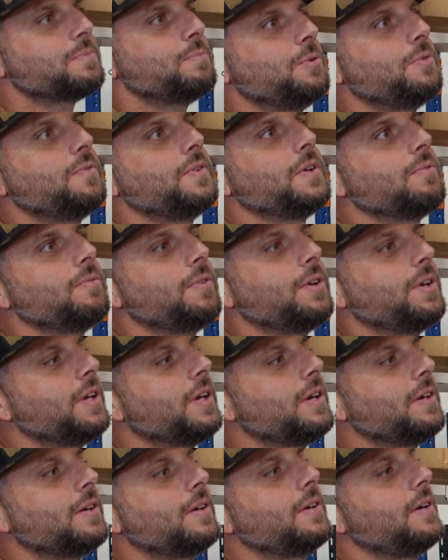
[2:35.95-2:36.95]
moving,
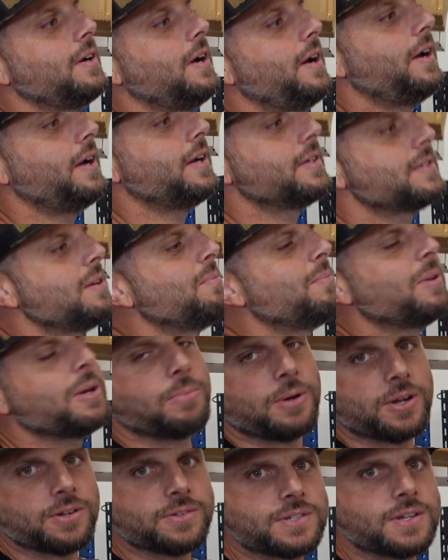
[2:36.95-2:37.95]
really. Some late
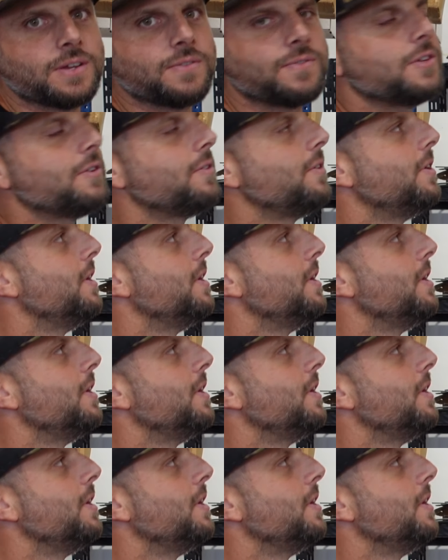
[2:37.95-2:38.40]
model stuff too.